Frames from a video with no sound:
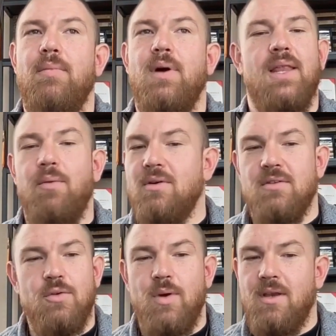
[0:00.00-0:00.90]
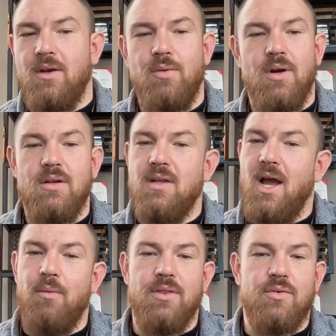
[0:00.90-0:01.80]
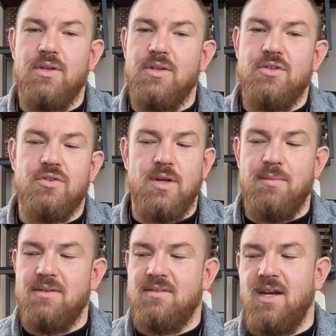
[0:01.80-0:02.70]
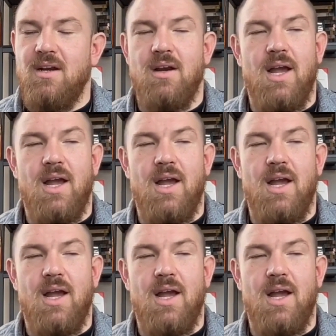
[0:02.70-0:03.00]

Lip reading: And that wasn't the way that it worked. I went through the treatment center.